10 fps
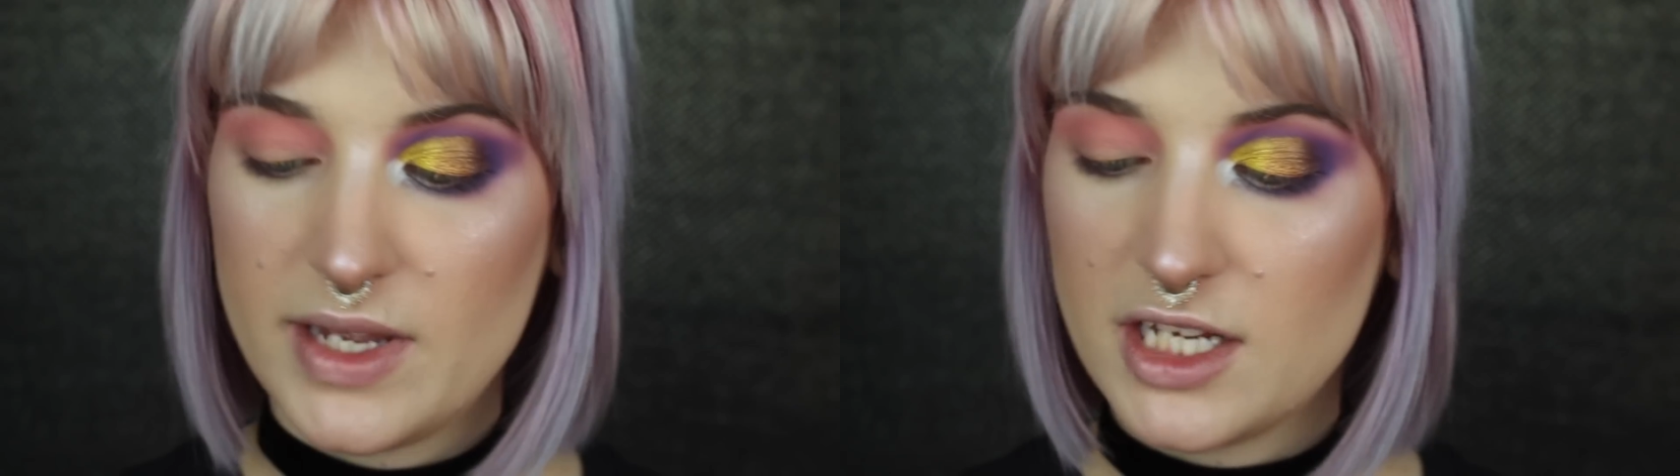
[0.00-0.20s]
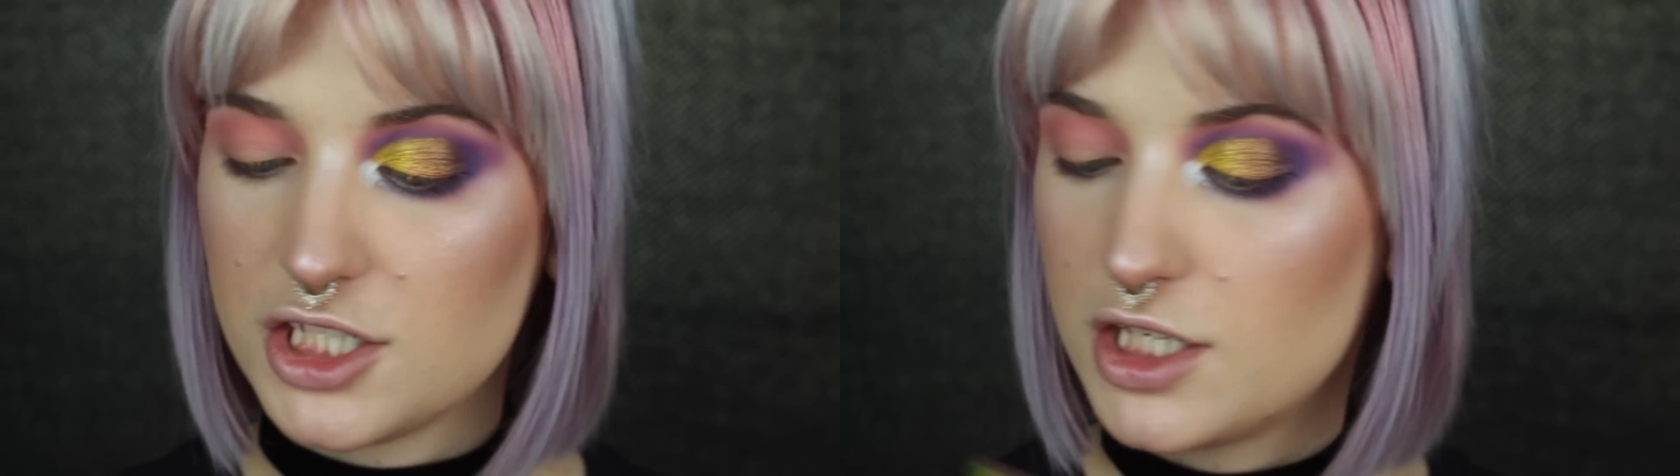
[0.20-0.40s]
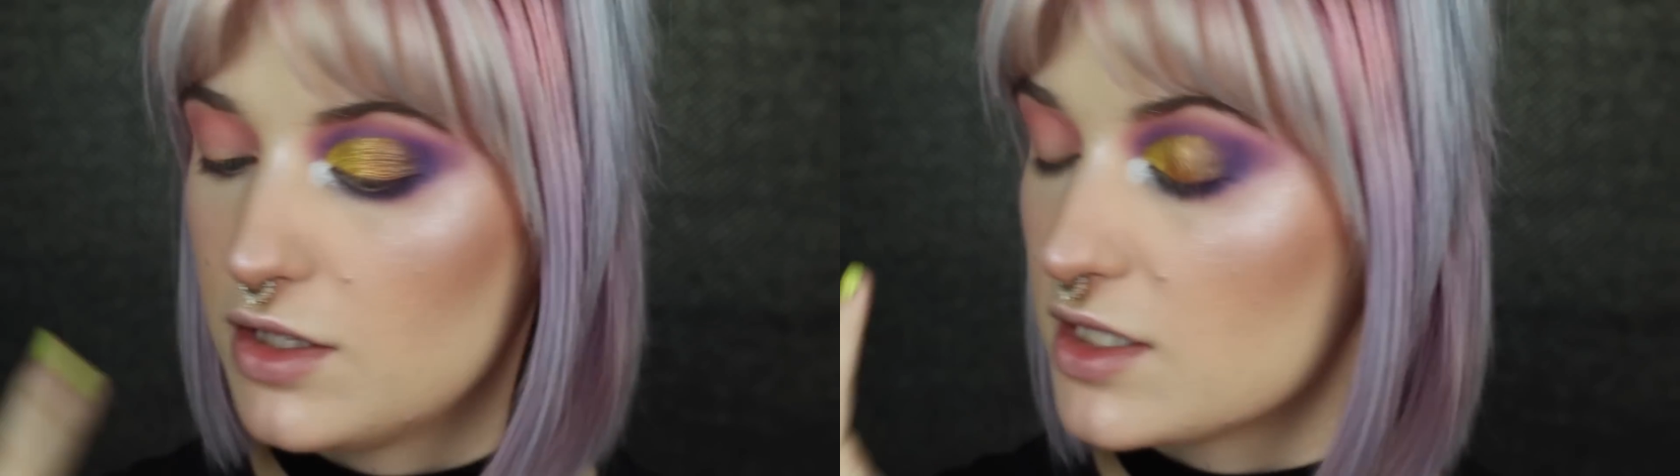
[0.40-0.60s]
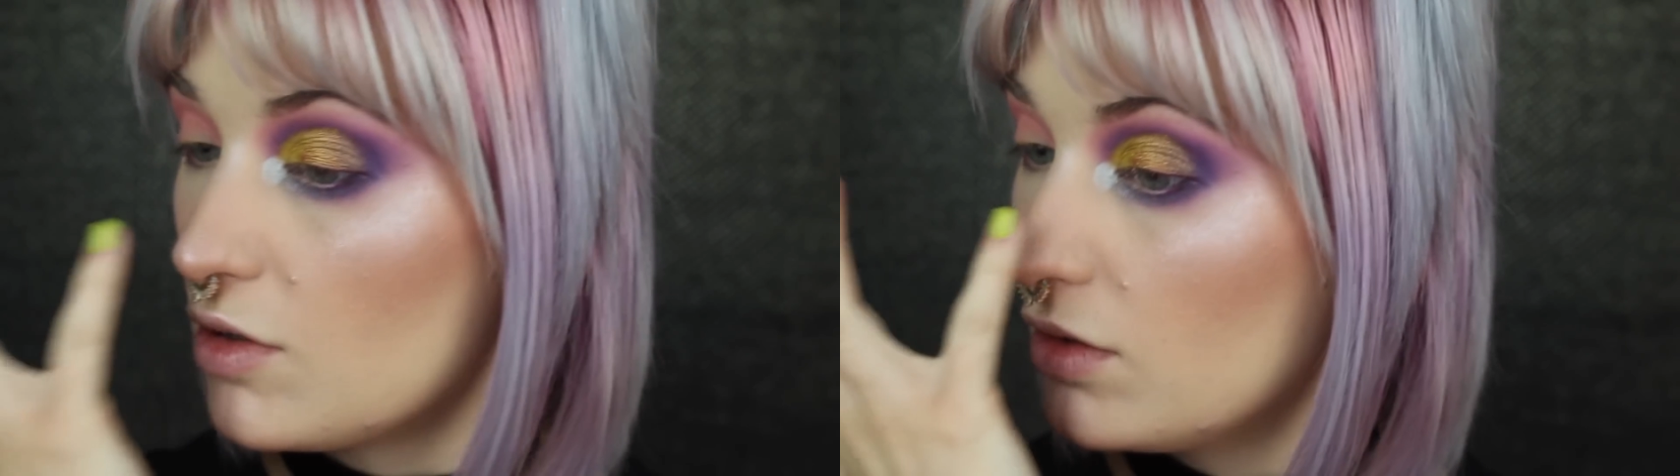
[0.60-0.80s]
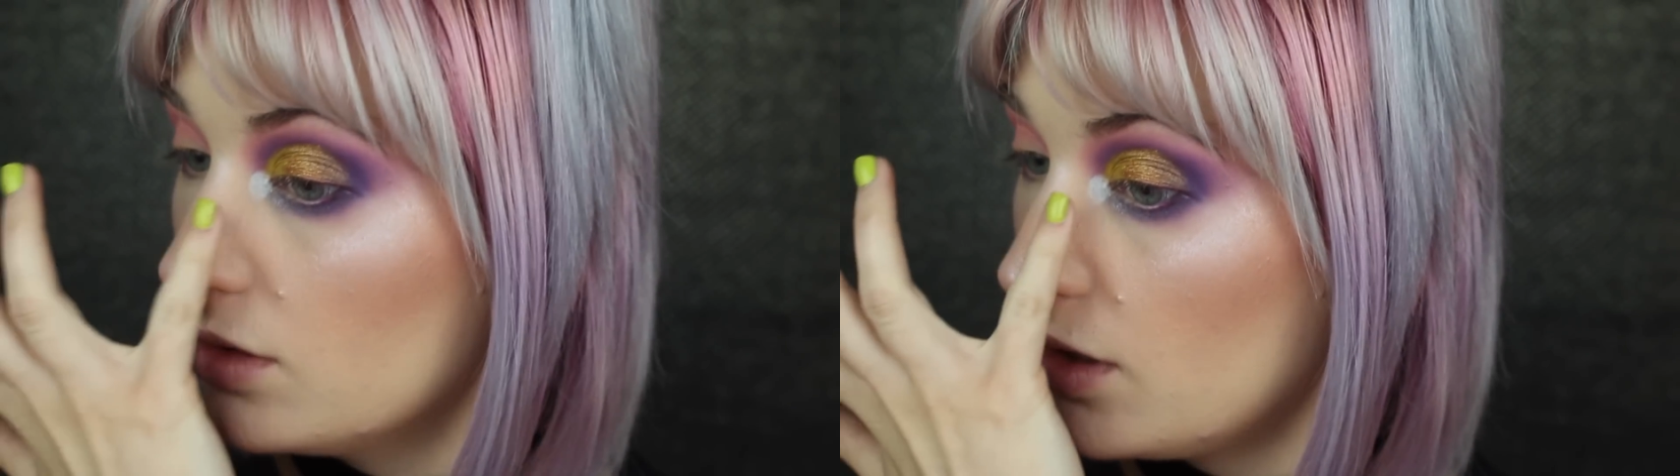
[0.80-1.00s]
managed to do this
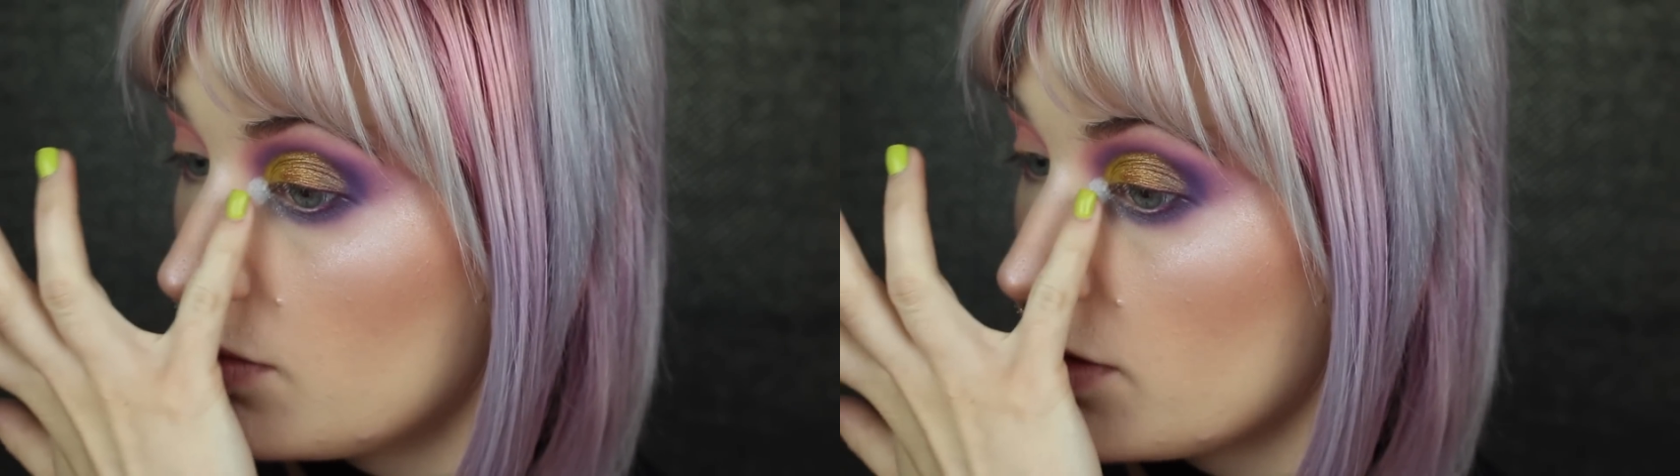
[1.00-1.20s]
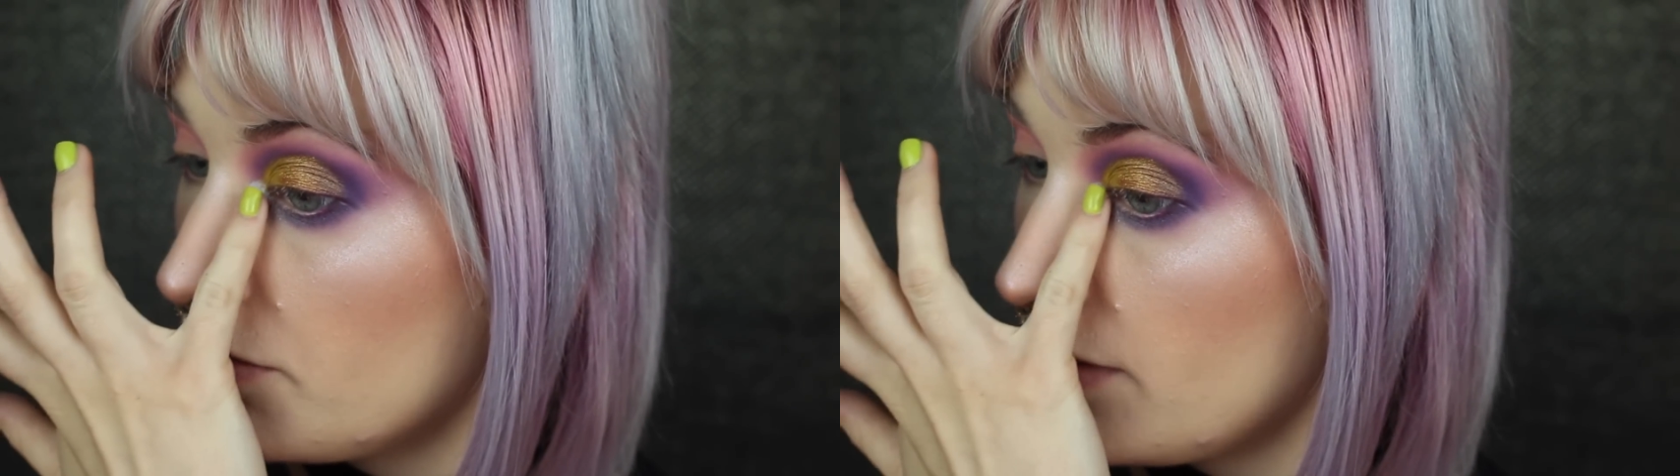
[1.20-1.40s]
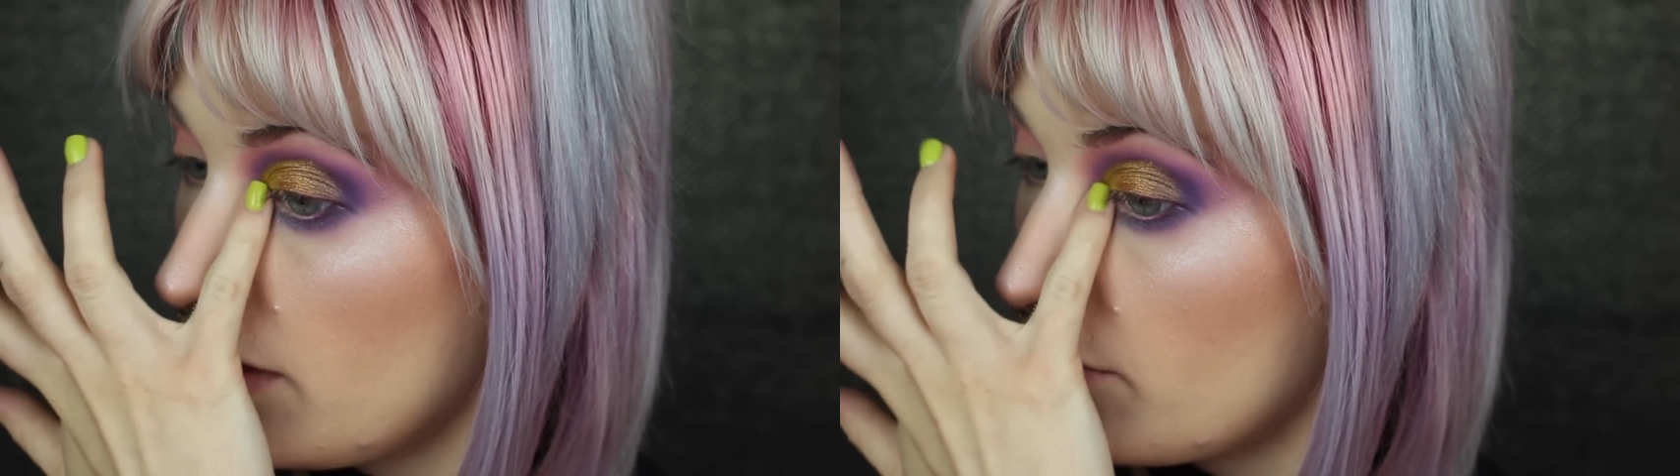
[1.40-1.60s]
whole look with only